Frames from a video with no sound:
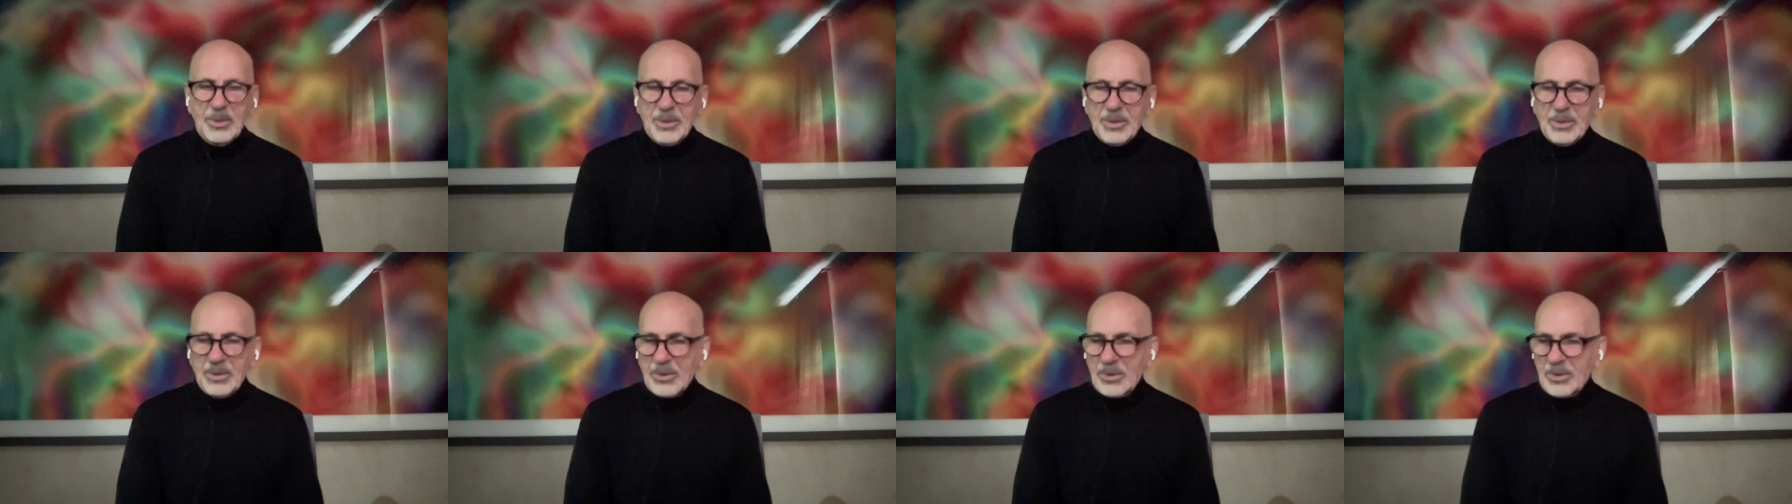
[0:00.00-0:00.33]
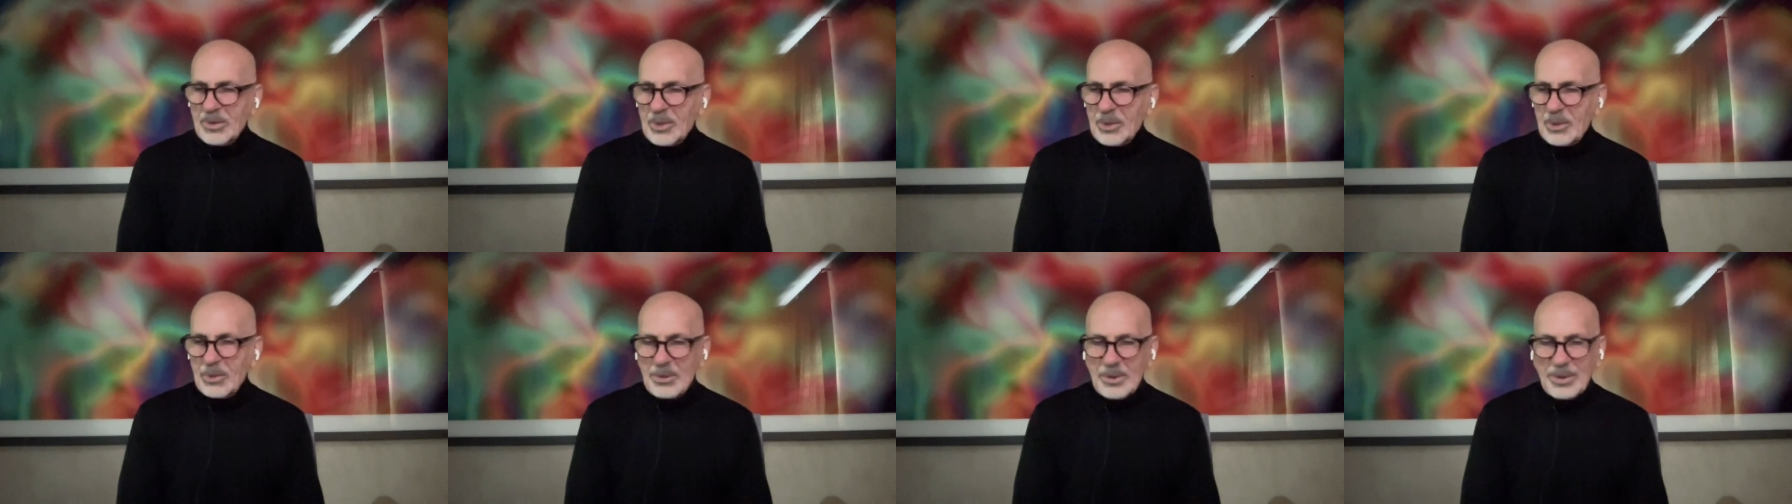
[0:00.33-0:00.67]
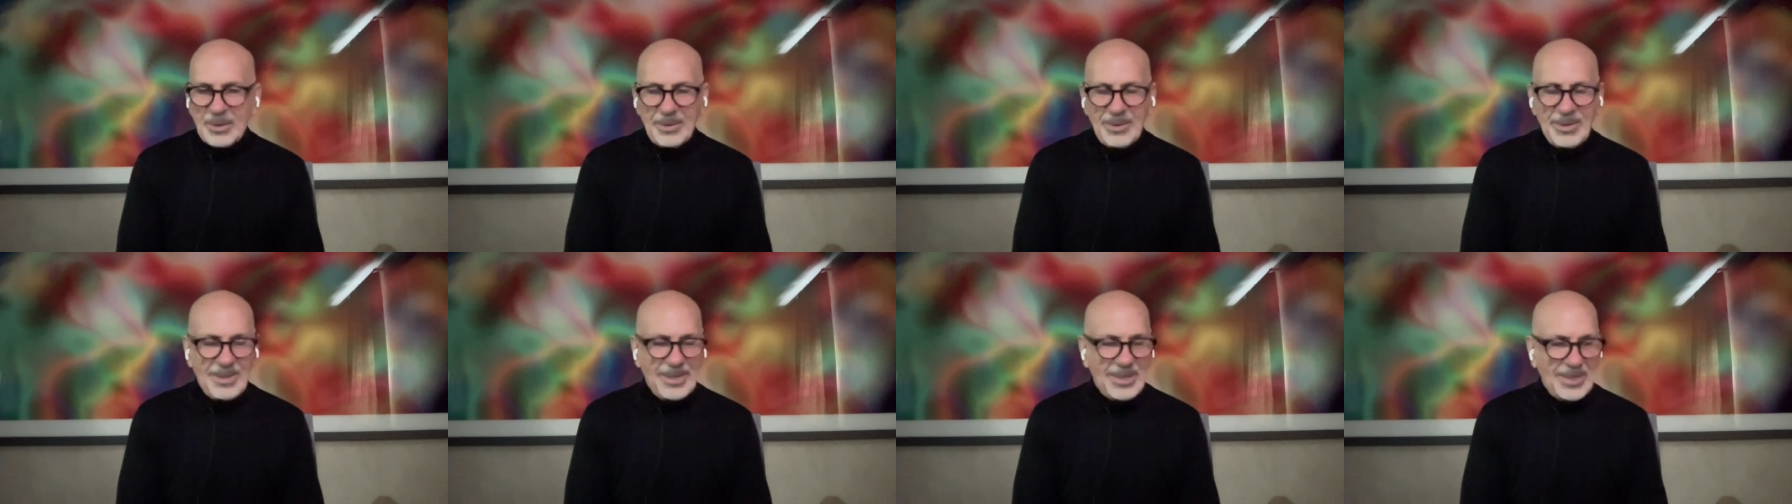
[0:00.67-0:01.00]
So
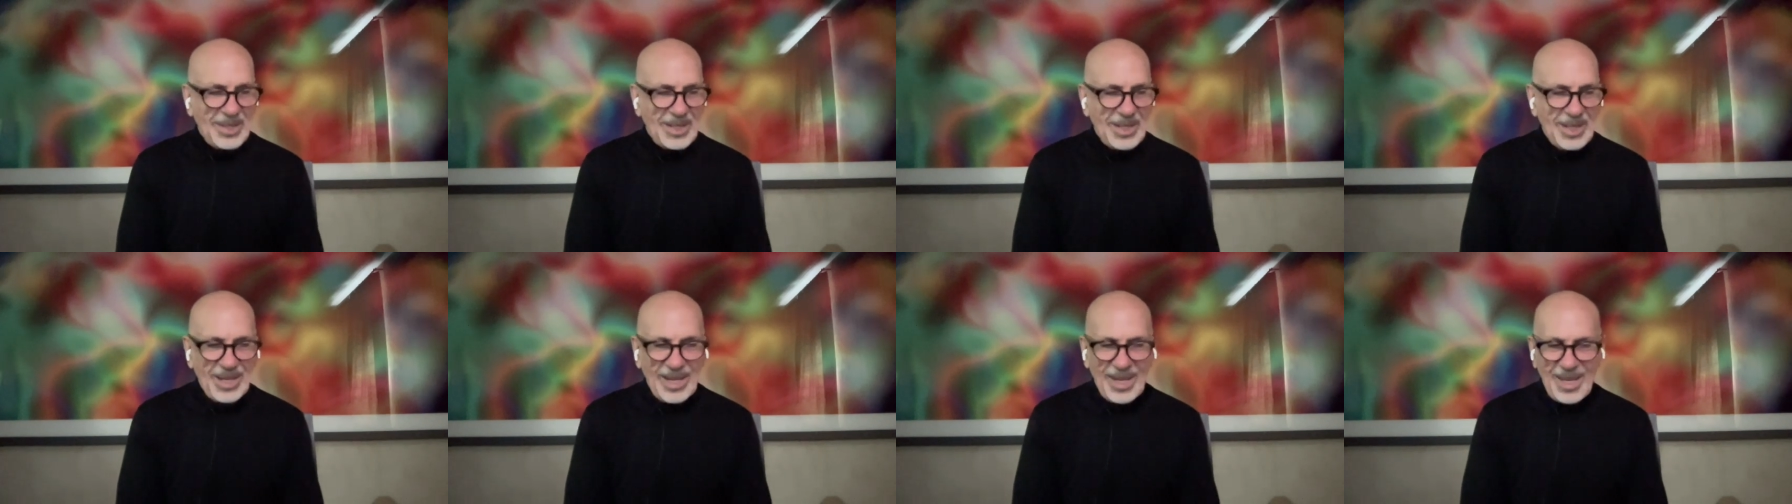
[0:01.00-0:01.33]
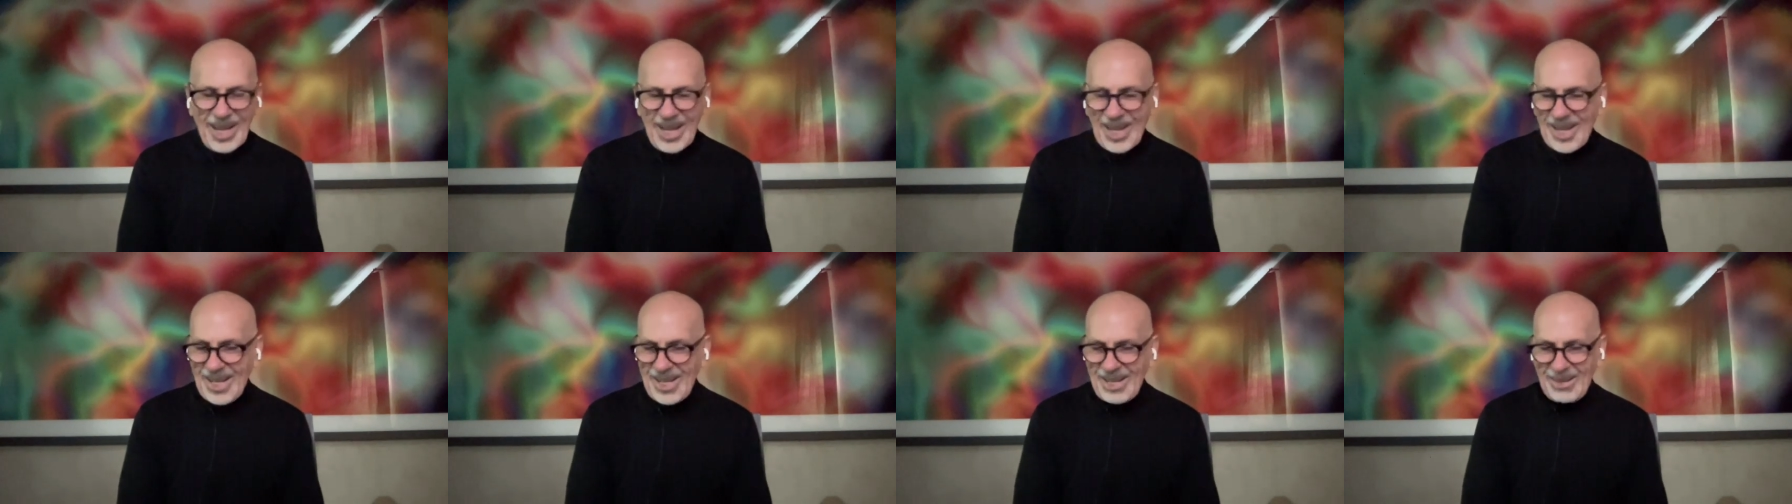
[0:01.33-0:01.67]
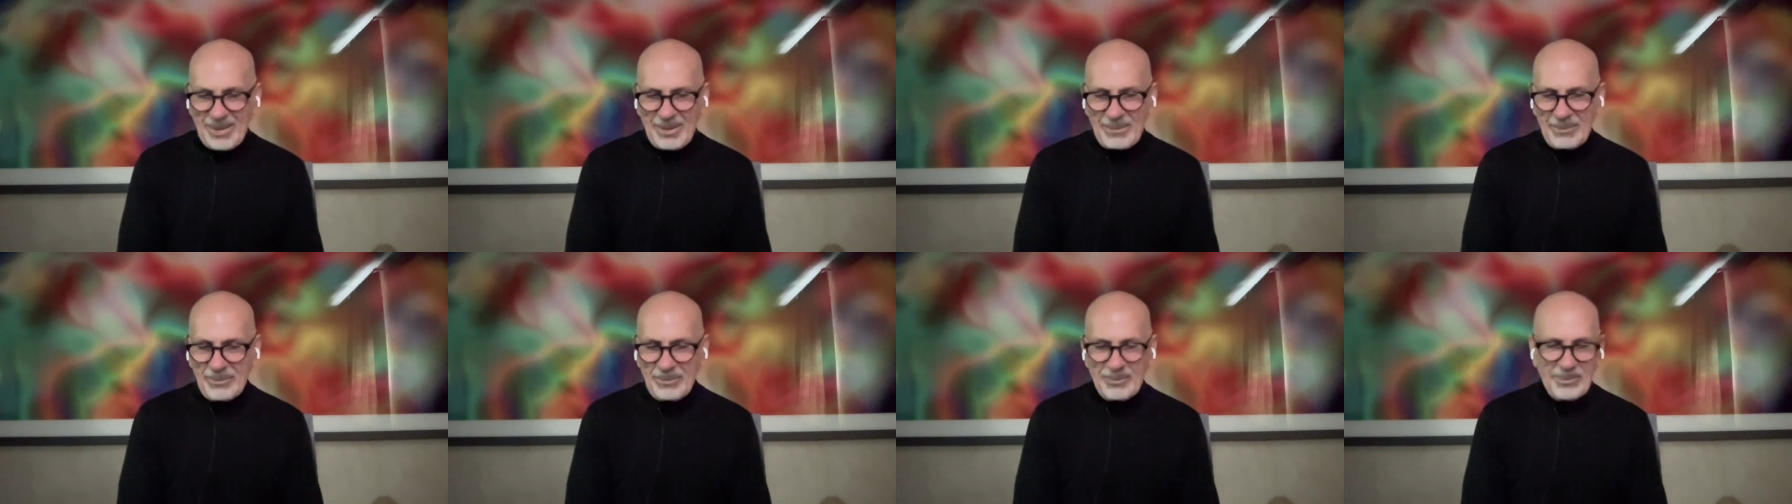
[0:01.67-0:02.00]

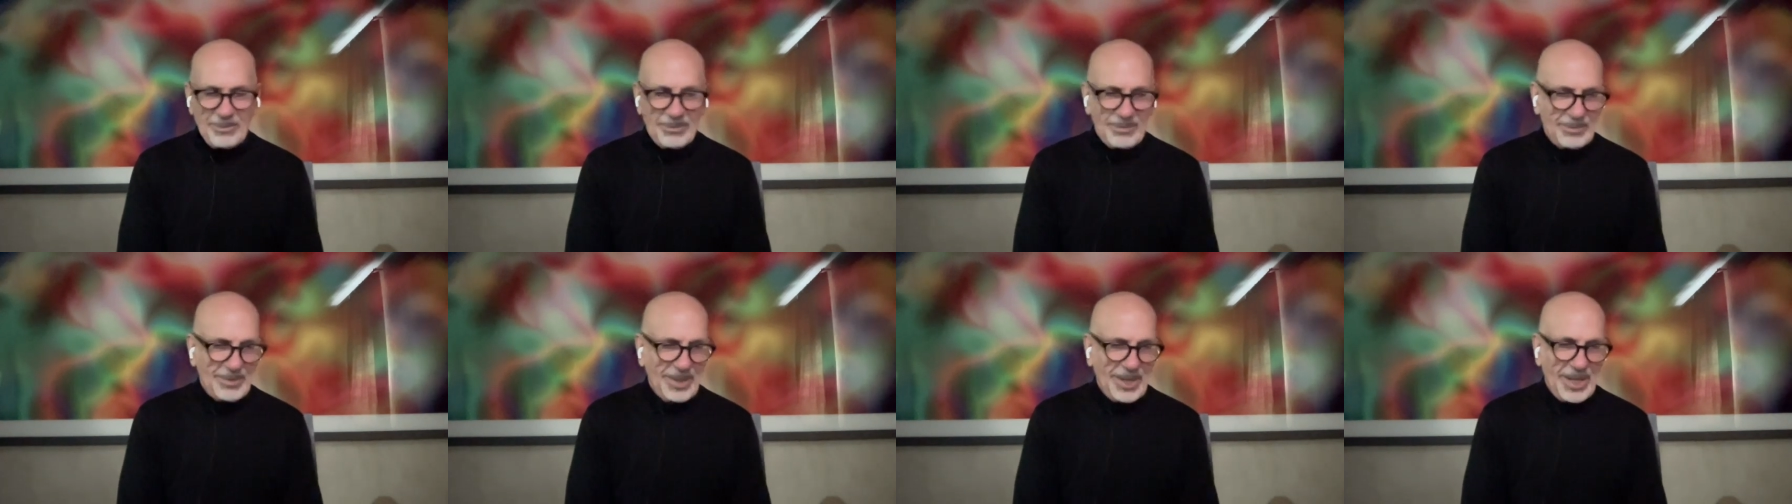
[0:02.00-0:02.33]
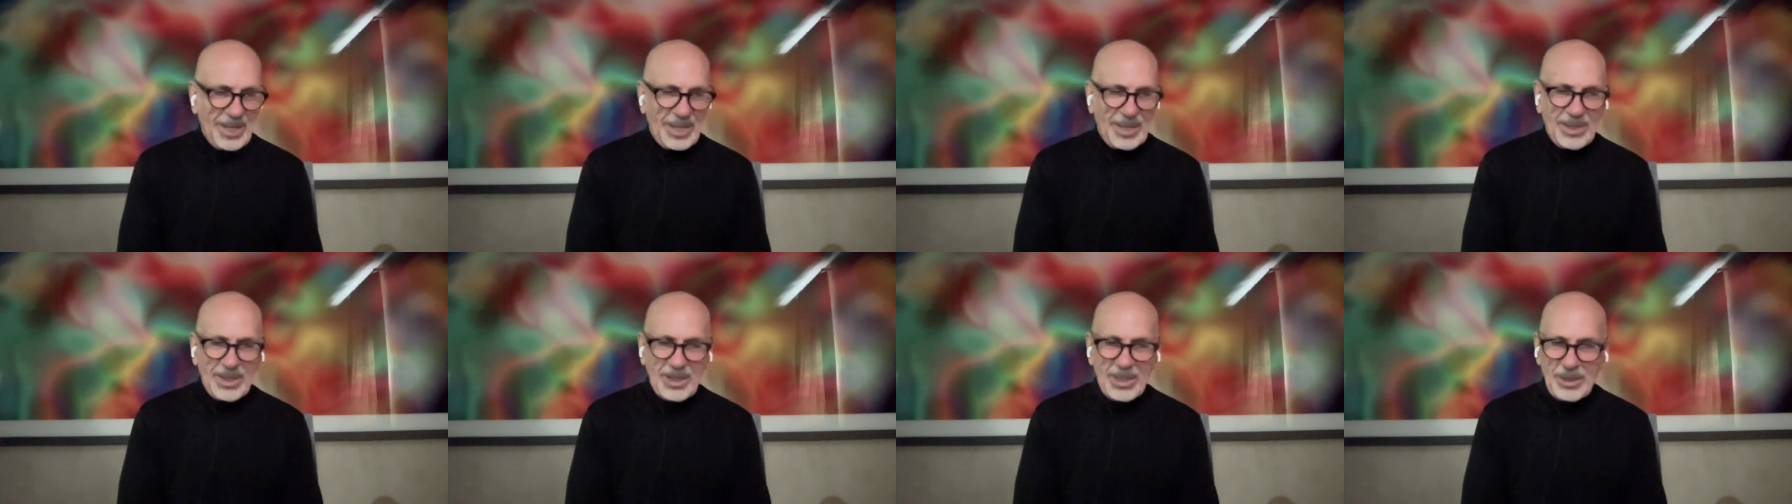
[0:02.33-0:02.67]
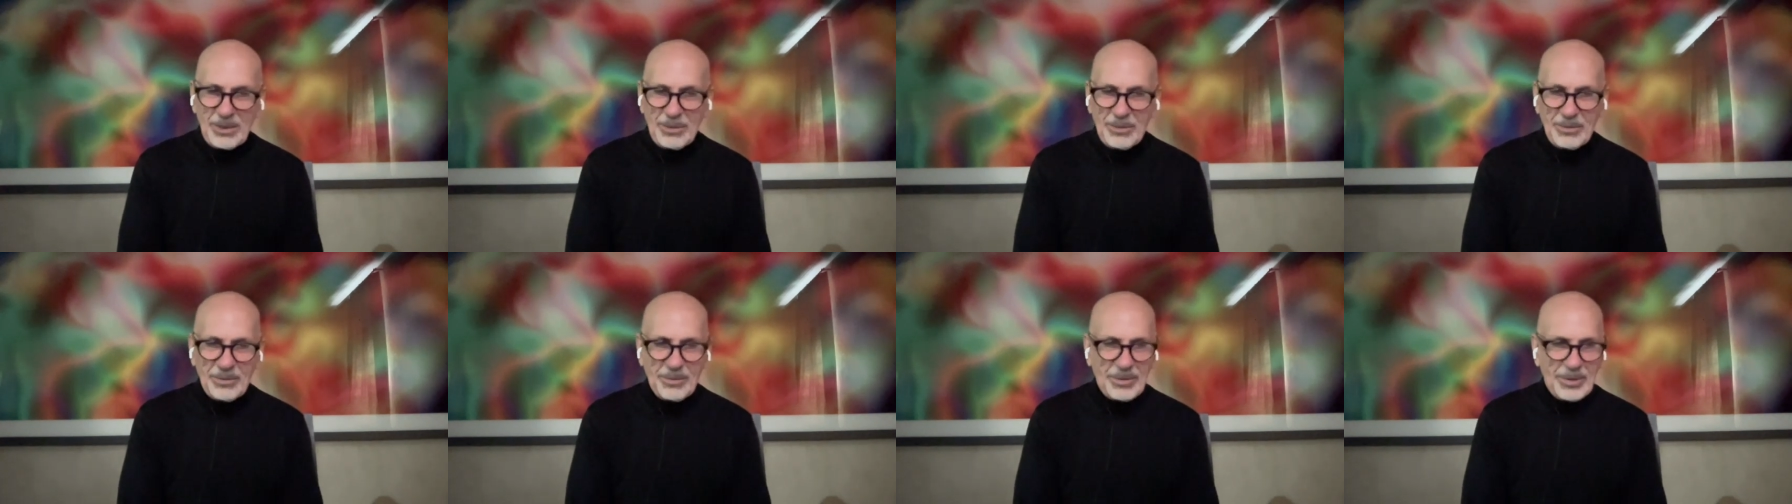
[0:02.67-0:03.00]
I
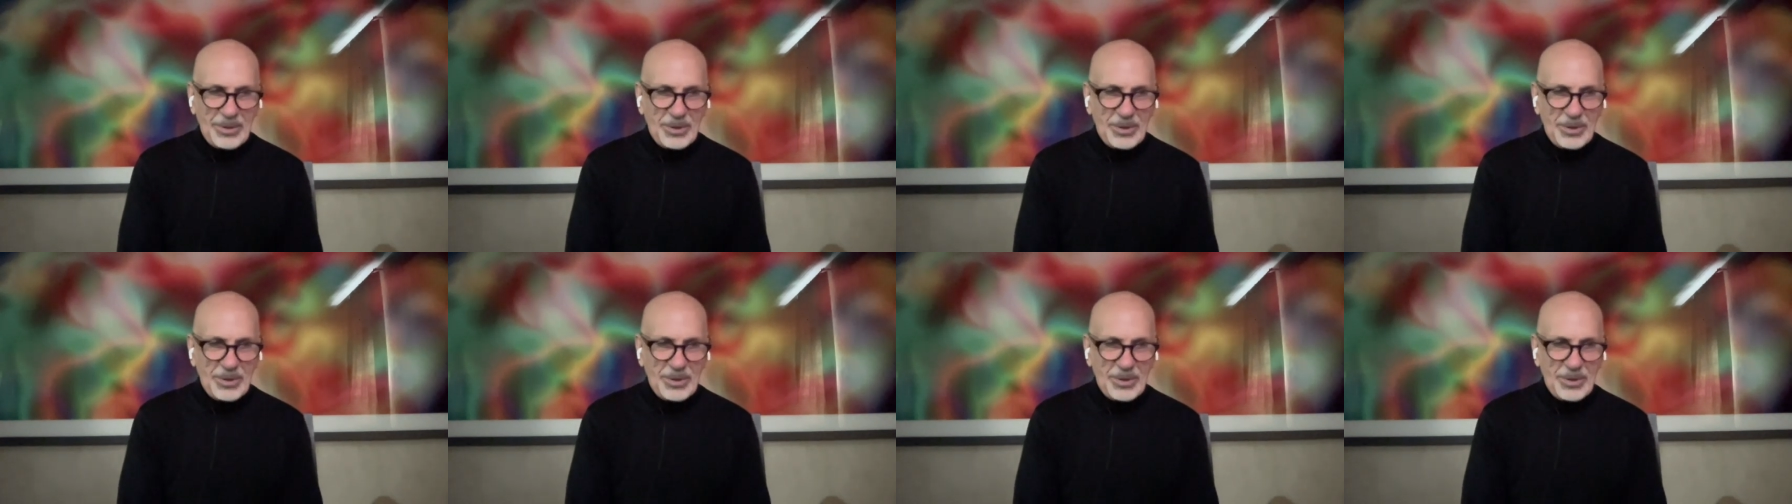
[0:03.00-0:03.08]
love